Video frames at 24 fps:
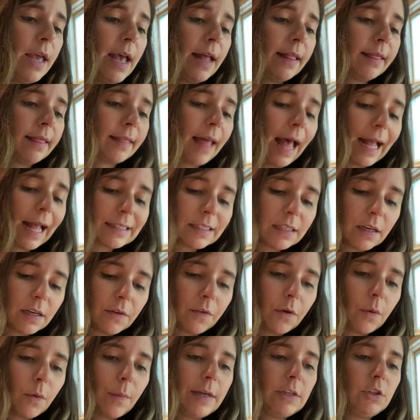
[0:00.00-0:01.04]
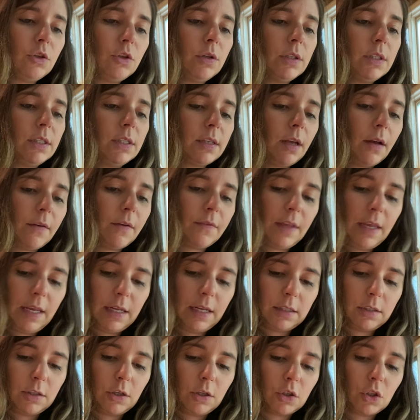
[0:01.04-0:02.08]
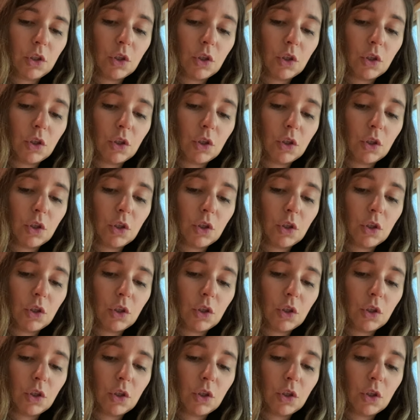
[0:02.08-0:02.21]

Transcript: And lots of different ways you can solve the answers.